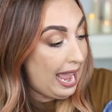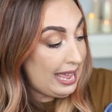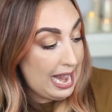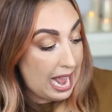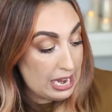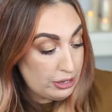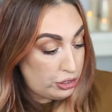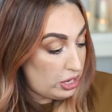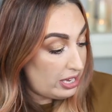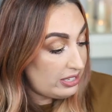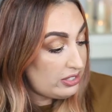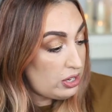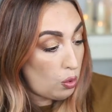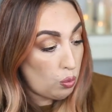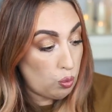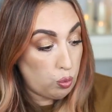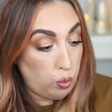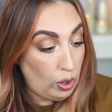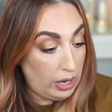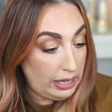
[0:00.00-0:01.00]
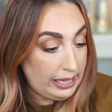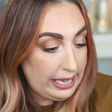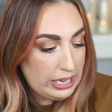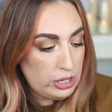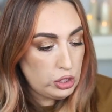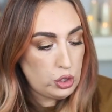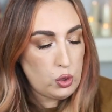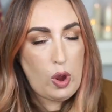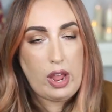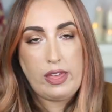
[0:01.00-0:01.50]
And I just really
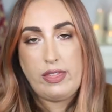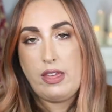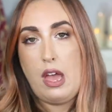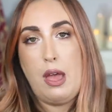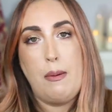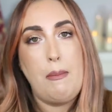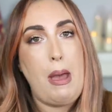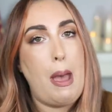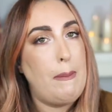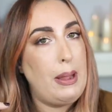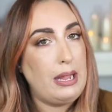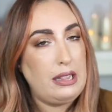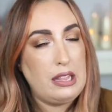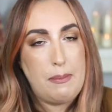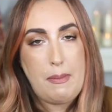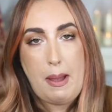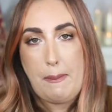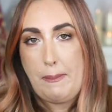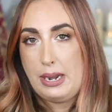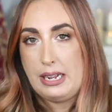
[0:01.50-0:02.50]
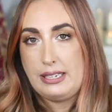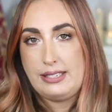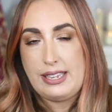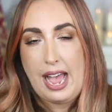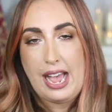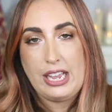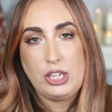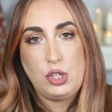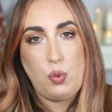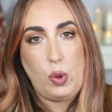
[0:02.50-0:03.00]
enjoy them. I picked them up in a
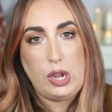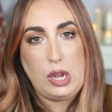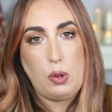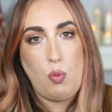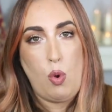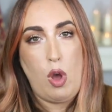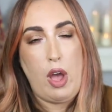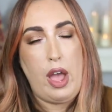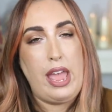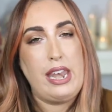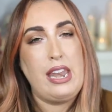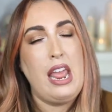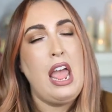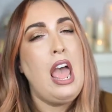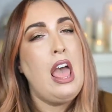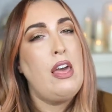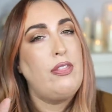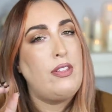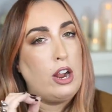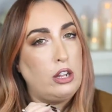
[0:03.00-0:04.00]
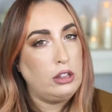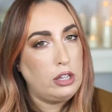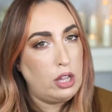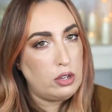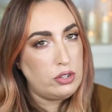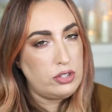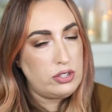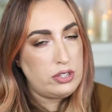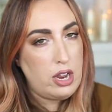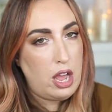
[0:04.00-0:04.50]
size 21. They're a
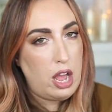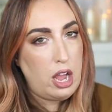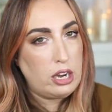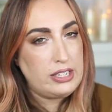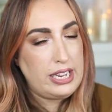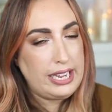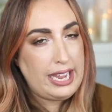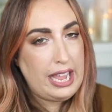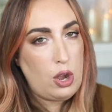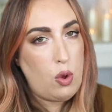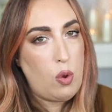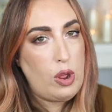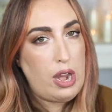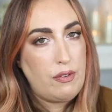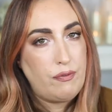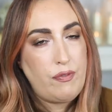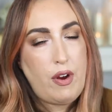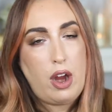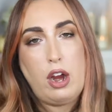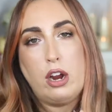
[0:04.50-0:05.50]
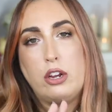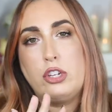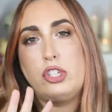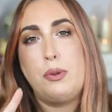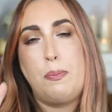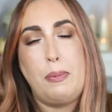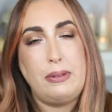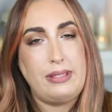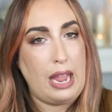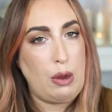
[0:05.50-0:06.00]
little snug to get on at
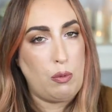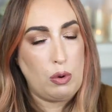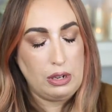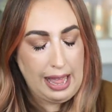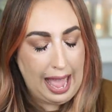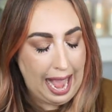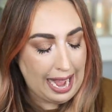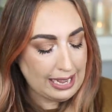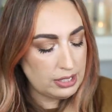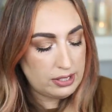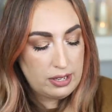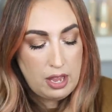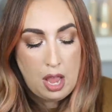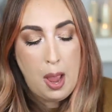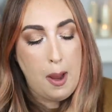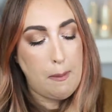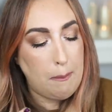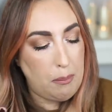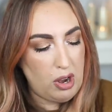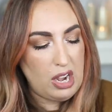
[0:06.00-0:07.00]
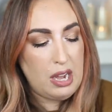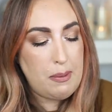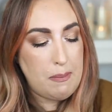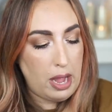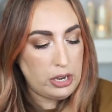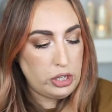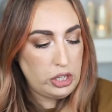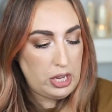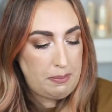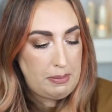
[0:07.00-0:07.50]
first, but they relax pretty
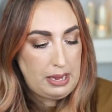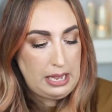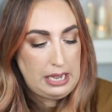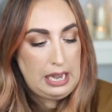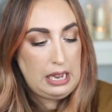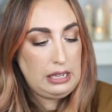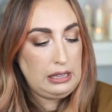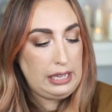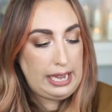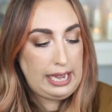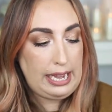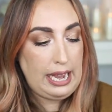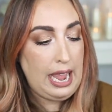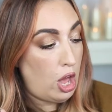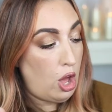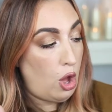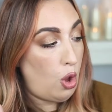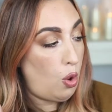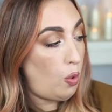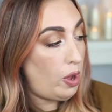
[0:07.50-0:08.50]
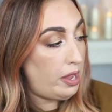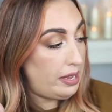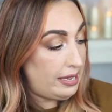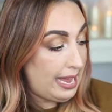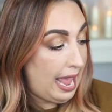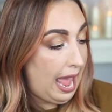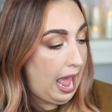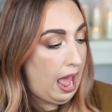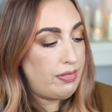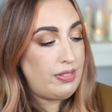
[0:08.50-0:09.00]
much immediately. So
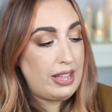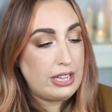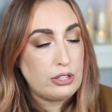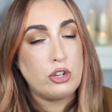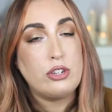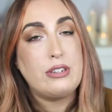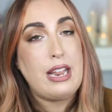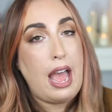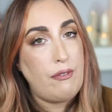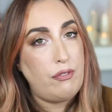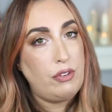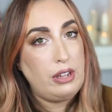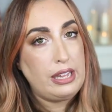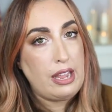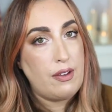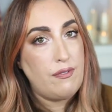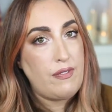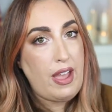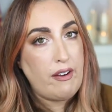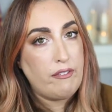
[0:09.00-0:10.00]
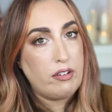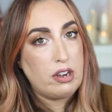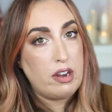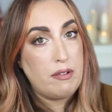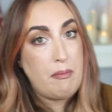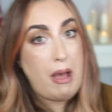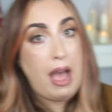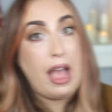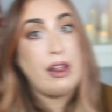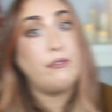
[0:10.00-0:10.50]
yeah, these are definitely a favorite
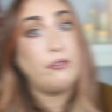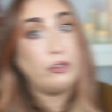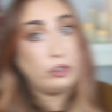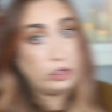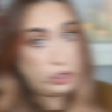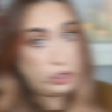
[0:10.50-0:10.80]
of mine for